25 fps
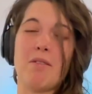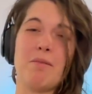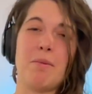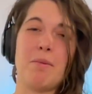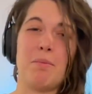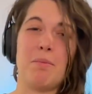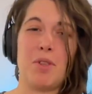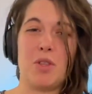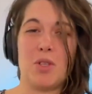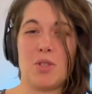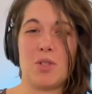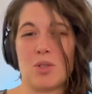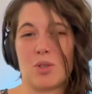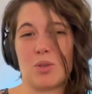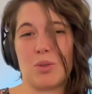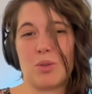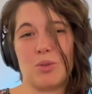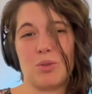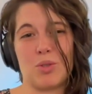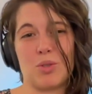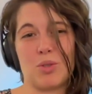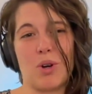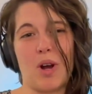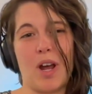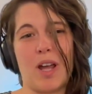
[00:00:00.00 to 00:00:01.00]
remember the
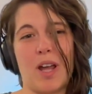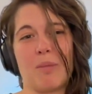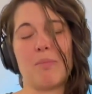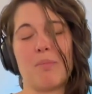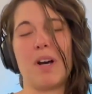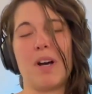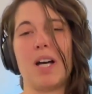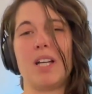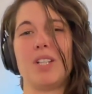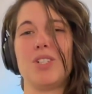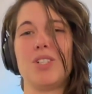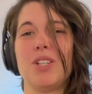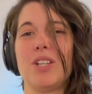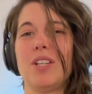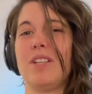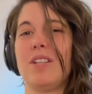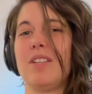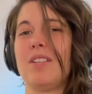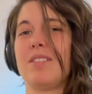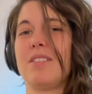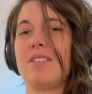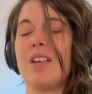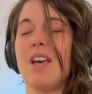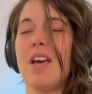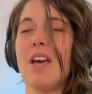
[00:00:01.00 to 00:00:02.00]
school strike
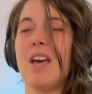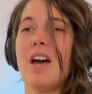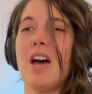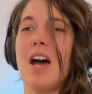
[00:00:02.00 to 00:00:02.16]
marches